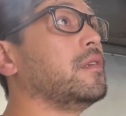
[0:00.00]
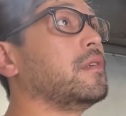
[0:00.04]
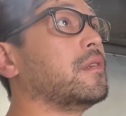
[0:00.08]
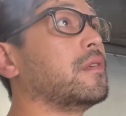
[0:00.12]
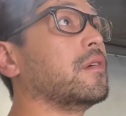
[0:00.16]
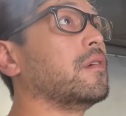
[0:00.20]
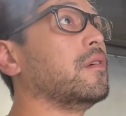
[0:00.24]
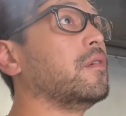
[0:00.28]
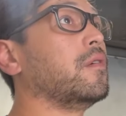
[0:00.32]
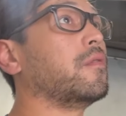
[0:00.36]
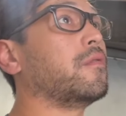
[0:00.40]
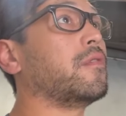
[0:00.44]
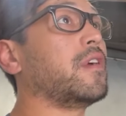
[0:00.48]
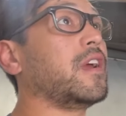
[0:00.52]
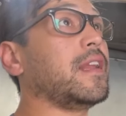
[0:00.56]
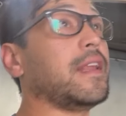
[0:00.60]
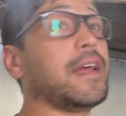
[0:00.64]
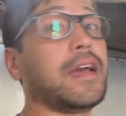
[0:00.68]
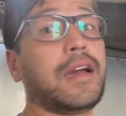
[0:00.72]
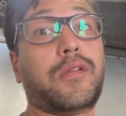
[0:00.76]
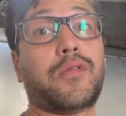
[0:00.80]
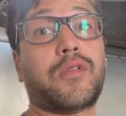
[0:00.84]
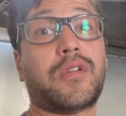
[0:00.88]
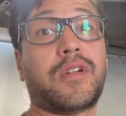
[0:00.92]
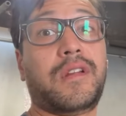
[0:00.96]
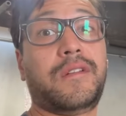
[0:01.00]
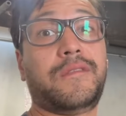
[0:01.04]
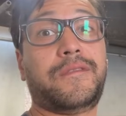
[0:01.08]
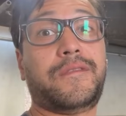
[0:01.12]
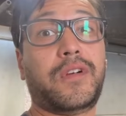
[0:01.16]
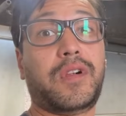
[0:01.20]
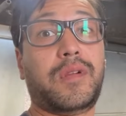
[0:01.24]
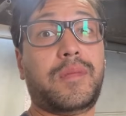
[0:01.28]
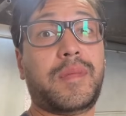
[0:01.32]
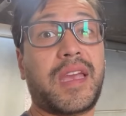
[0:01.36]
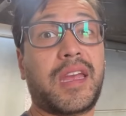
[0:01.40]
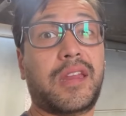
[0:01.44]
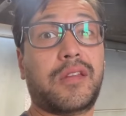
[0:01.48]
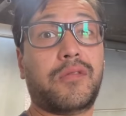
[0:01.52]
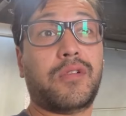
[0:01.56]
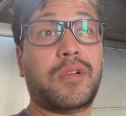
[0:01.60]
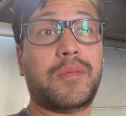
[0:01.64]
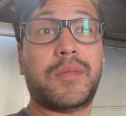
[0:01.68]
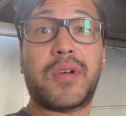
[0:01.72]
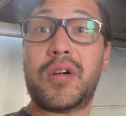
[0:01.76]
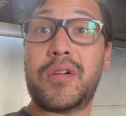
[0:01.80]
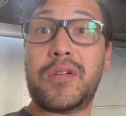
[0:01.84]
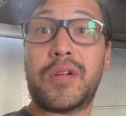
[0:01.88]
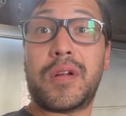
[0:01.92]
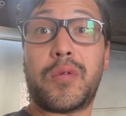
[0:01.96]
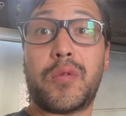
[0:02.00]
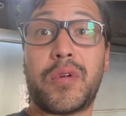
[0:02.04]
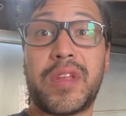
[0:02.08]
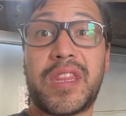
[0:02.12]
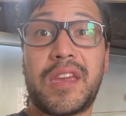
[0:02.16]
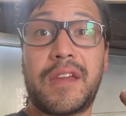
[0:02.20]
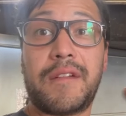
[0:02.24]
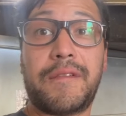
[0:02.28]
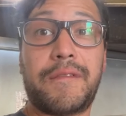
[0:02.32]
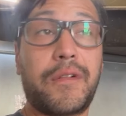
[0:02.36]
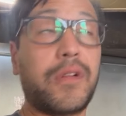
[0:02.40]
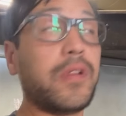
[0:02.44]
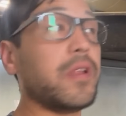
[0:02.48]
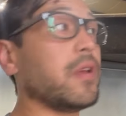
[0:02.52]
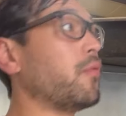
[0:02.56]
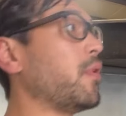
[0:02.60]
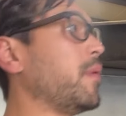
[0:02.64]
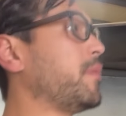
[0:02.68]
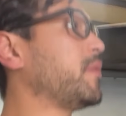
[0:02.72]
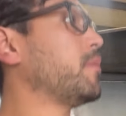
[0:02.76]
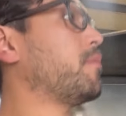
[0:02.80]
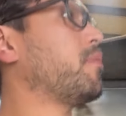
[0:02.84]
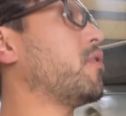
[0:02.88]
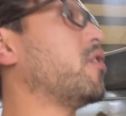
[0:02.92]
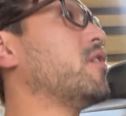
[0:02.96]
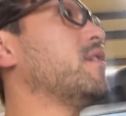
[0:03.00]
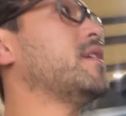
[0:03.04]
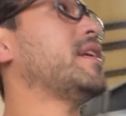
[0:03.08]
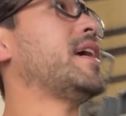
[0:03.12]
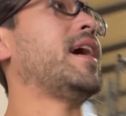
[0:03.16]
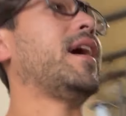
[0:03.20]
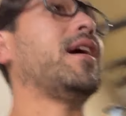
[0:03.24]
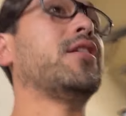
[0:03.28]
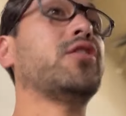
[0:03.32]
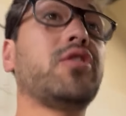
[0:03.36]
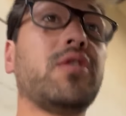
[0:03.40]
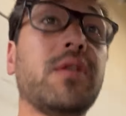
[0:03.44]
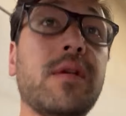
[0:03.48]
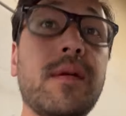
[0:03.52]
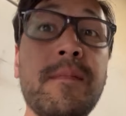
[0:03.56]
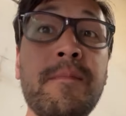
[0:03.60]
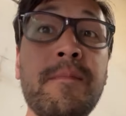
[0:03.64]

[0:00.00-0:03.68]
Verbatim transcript: So right now we're in full manual mode with a fully ripped apart dash.